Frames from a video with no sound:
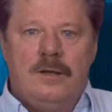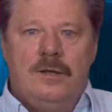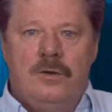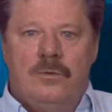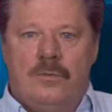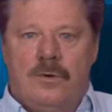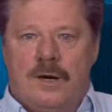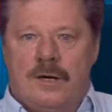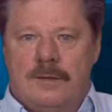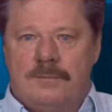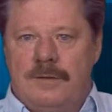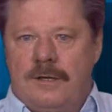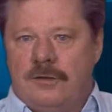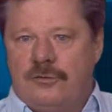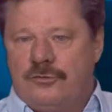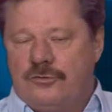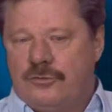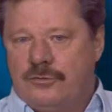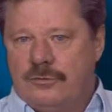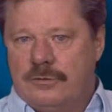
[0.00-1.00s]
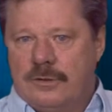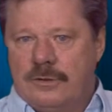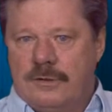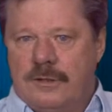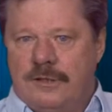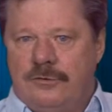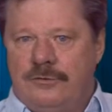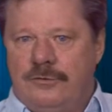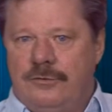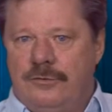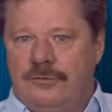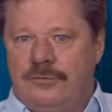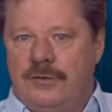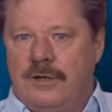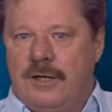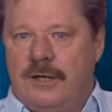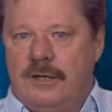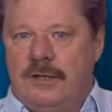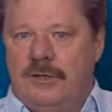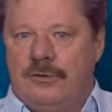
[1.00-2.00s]
You want to make sure that
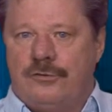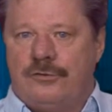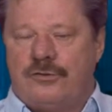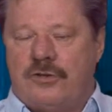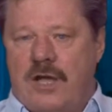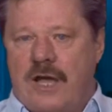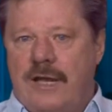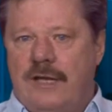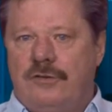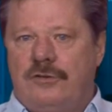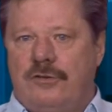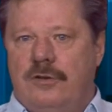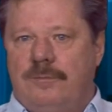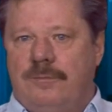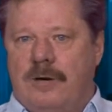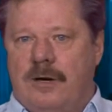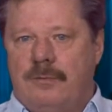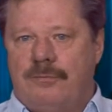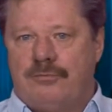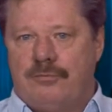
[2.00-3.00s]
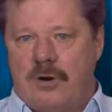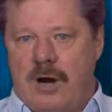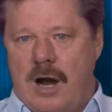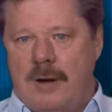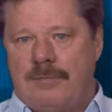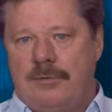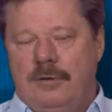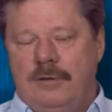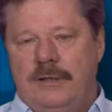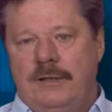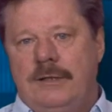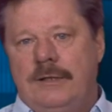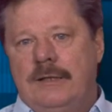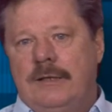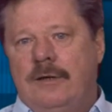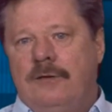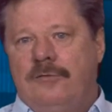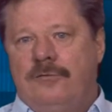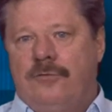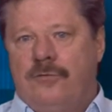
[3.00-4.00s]
you size the pump properly
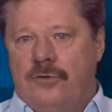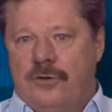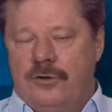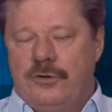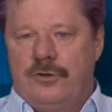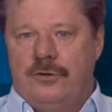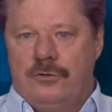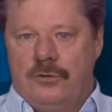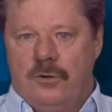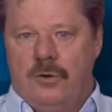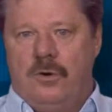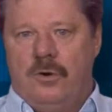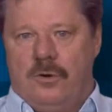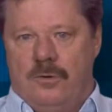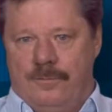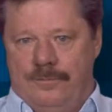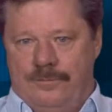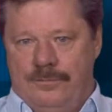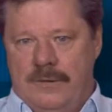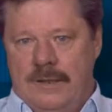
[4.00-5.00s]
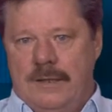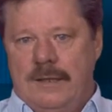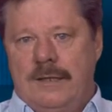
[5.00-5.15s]
for your home.